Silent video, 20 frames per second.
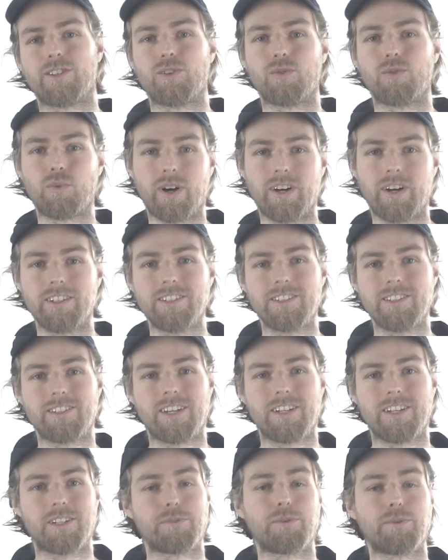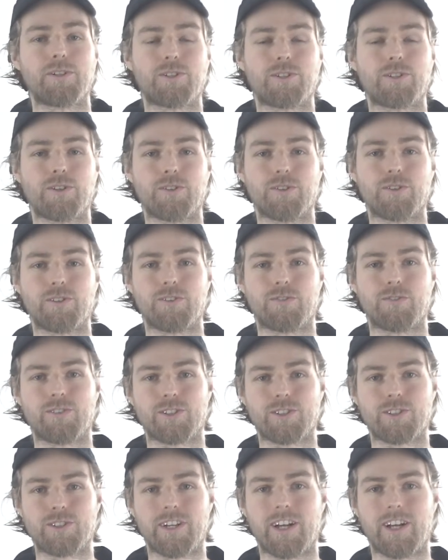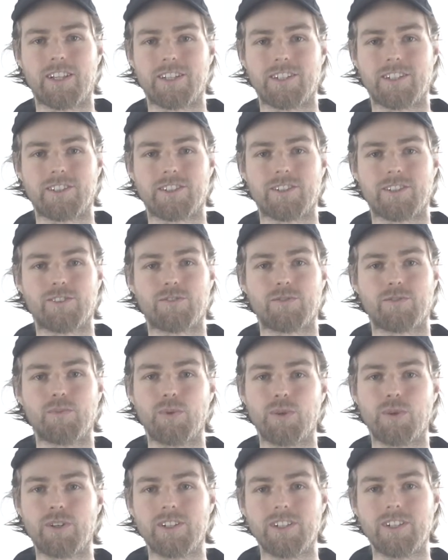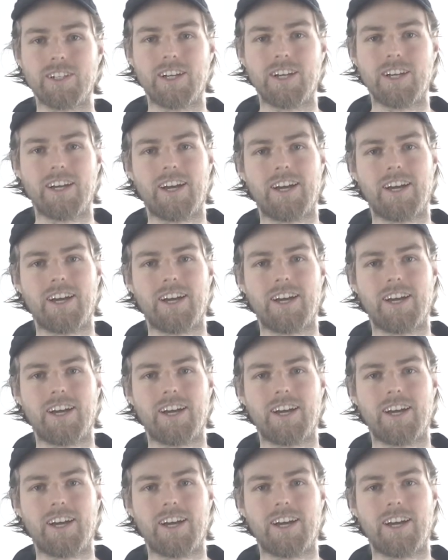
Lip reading: In one, Sandy will show you the functionalities of Mural,